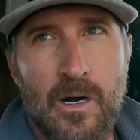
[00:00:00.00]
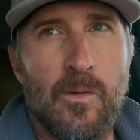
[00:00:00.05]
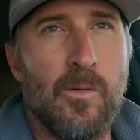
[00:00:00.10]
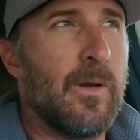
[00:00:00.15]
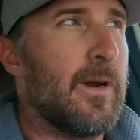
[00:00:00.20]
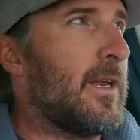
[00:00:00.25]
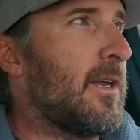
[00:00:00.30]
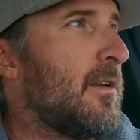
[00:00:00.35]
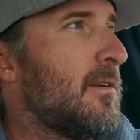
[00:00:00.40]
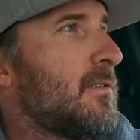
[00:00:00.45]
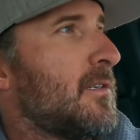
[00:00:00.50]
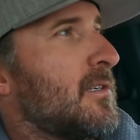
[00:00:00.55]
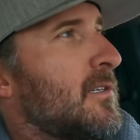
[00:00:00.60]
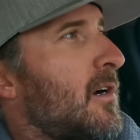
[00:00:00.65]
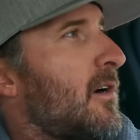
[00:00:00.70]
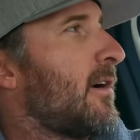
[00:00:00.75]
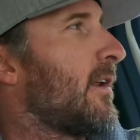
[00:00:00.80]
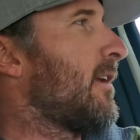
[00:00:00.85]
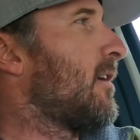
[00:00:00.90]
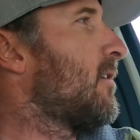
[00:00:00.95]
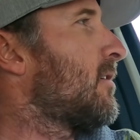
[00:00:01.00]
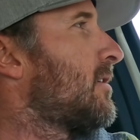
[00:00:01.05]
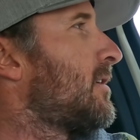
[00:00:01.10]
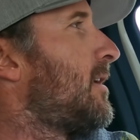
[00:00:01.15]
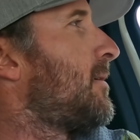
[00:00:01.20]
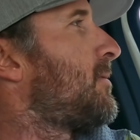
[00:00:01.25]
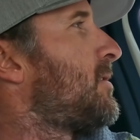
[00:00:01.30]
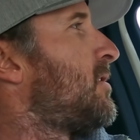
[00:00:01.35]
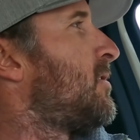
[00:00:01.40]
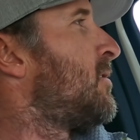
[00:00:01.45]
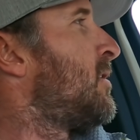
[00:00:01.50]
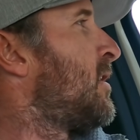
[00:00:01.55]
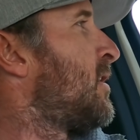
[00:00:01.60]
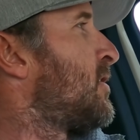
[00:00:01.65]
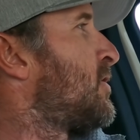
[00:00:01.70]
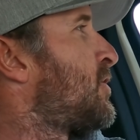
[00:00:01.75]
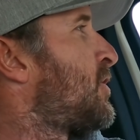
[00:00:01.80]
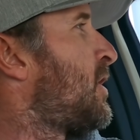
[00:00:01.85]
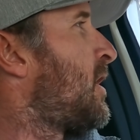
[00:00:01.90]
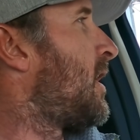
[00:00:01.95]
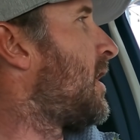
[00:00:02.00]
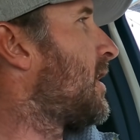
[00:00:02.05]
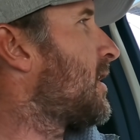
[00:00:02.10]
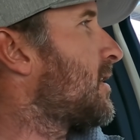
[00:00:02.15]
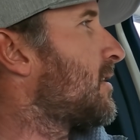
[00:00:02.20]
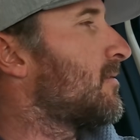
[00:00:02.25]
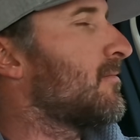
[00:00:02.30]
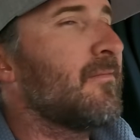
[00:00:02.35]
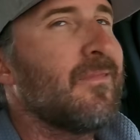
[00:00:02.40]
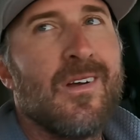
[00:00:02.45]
I wanna use is already hooked up to another truck.